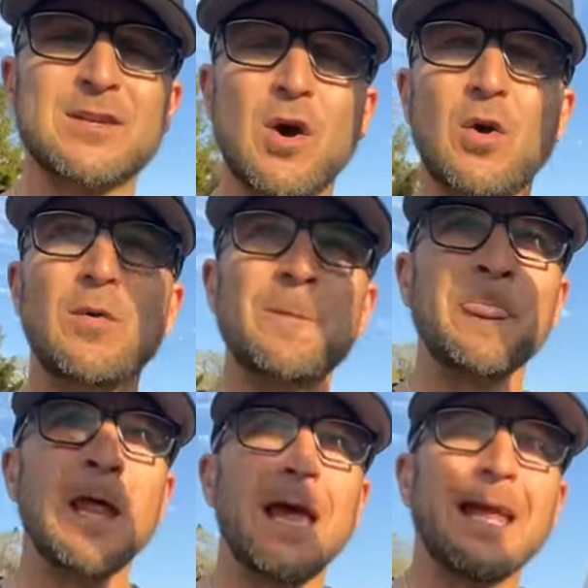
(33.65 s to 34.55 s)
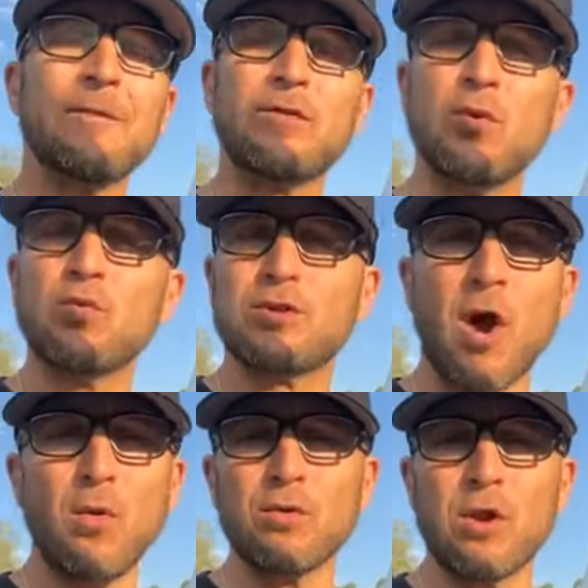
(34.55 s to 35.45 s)
So if you
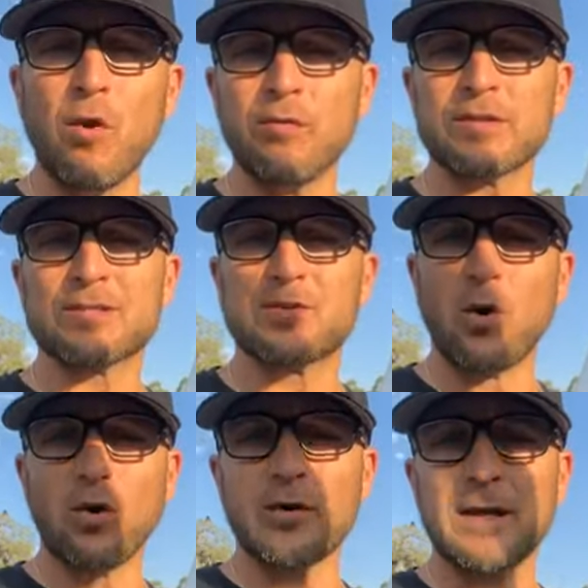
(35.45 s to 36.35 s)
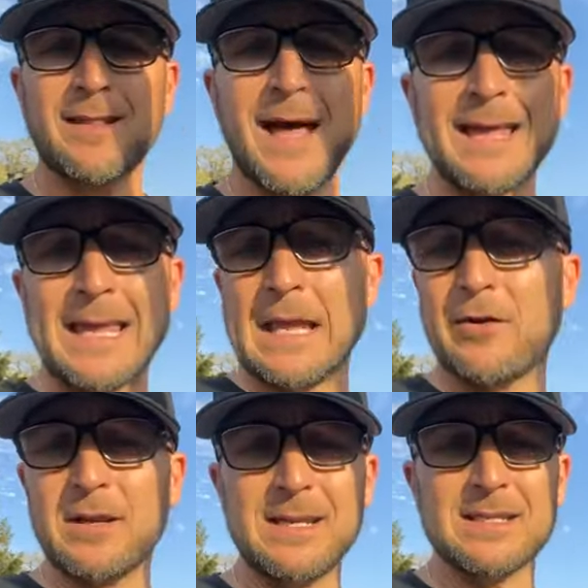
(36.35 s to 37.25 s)
don't know the story, like,
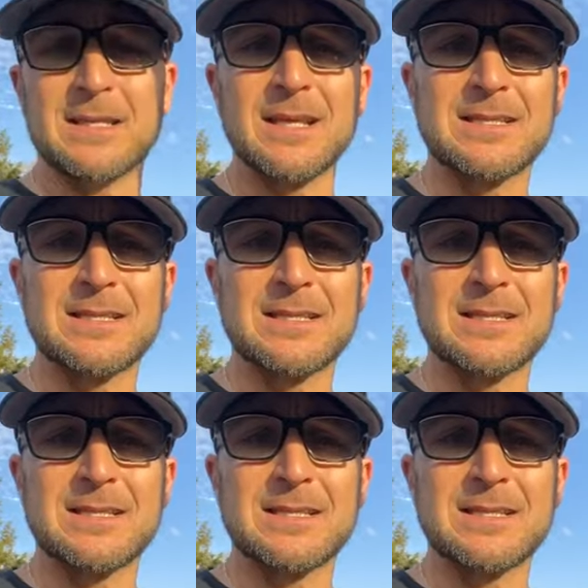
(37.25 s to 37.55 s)
here it is.